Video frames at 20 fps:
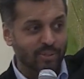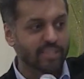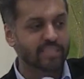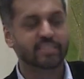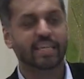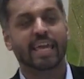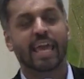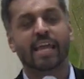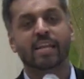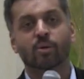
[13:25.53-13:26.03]
And
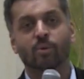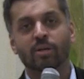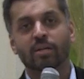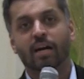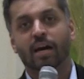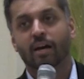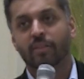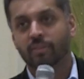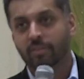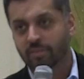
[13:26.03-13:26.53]
he's like, anyone
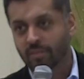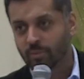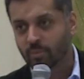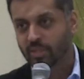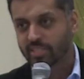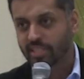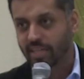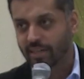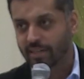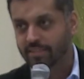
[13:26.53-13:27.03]
other than
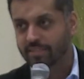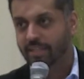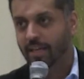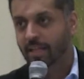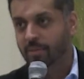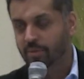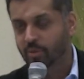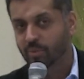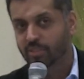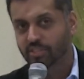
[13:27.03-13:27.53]
Wajahat,
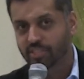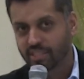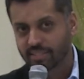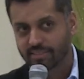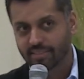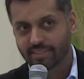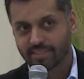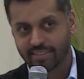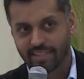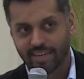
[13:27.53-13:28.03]
tell me what
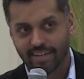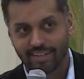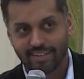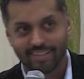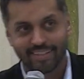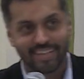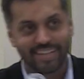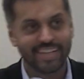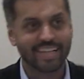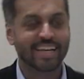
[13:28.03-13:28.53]
Jesus
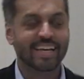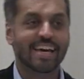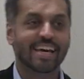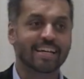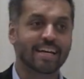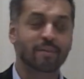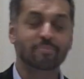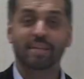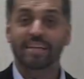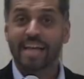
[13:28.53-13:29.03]
said.
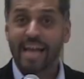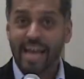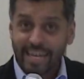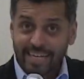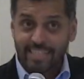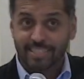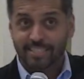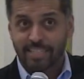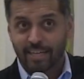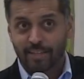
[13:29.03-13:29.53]
And I'm like, I
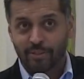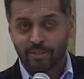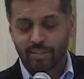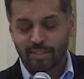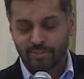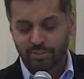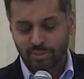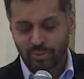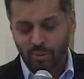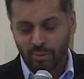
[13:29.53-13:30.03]
can tell you
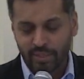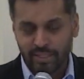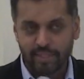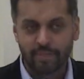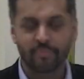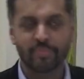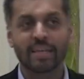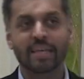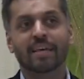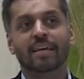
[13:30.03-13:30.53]
that story.
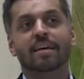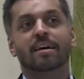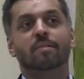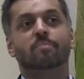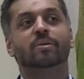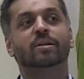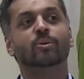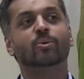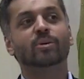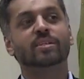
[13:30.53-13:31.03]

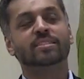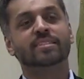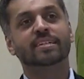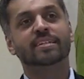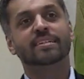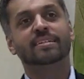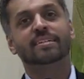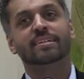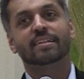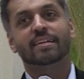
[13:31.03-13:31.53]
But it was
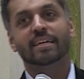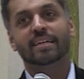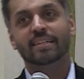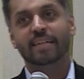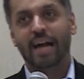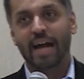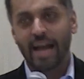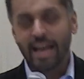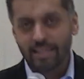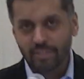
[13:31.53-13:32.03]
in
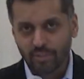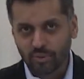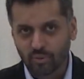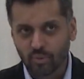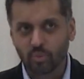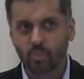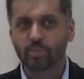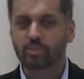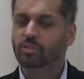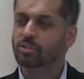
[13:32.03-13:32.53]
high
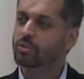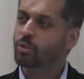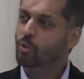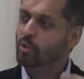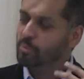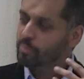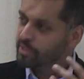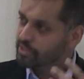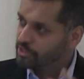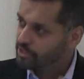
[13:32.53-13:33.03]
school where
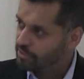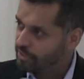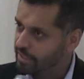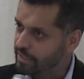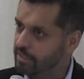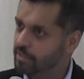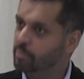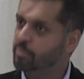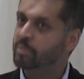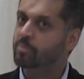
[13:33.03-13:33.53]
slowly but surely I
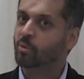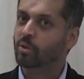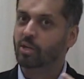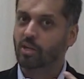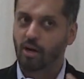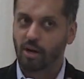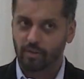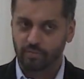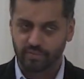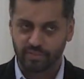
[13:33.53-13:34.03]
got a little bit more
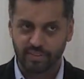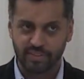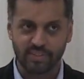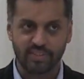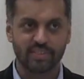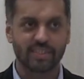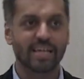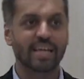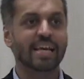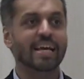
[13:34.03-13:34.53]

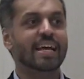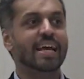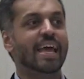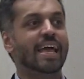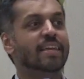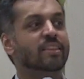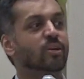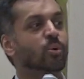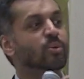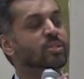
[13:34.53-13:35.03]
confidence,
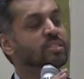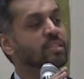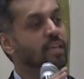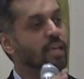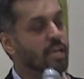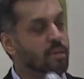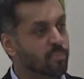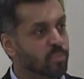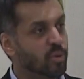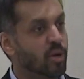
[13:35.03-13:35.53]
and there was an
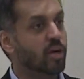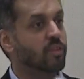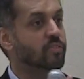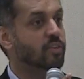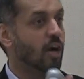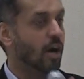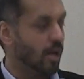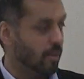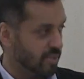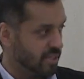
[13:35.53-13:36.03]
improv
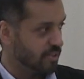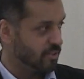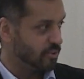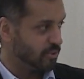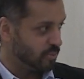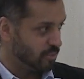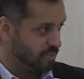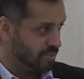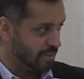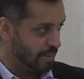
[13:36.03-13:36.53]
comedy
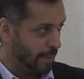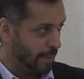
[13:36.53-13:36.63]
troupe.